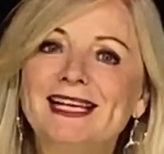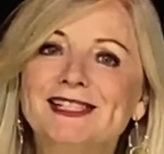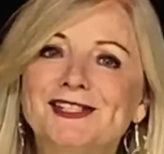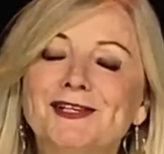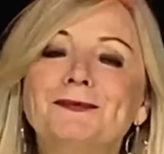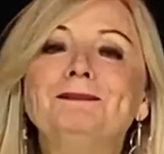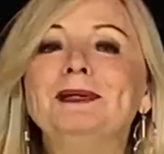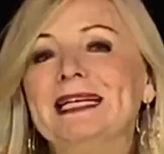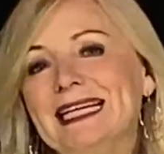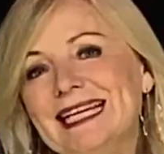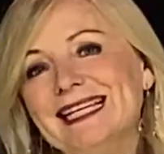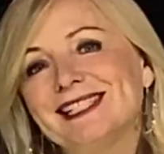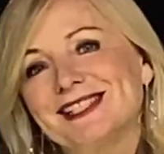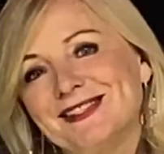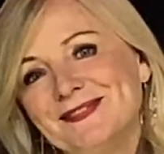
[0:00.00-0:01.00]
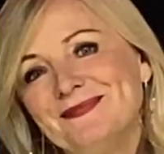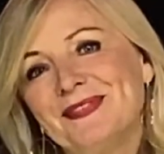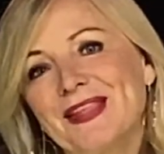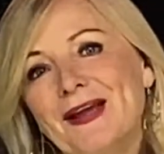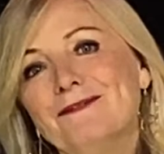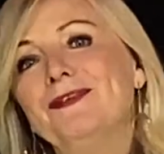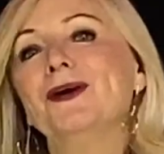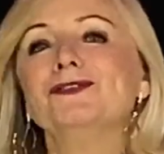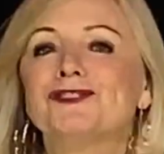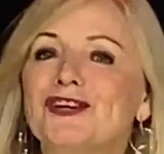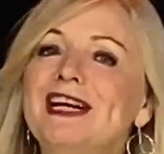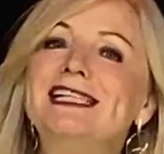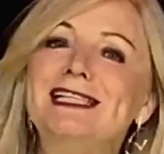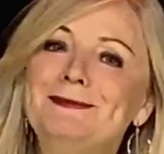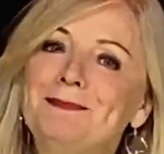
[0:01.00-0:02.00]
So please vote
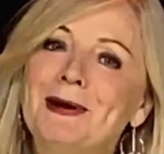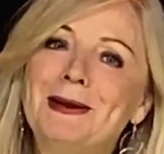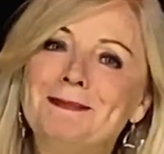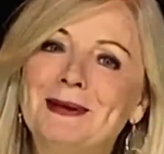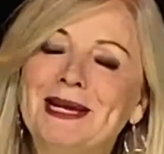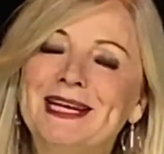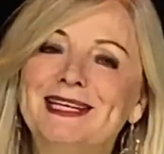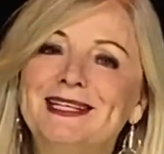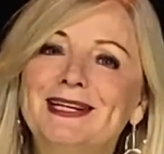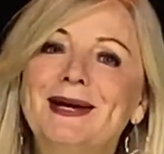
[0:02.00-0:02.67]
Tracy Brabin,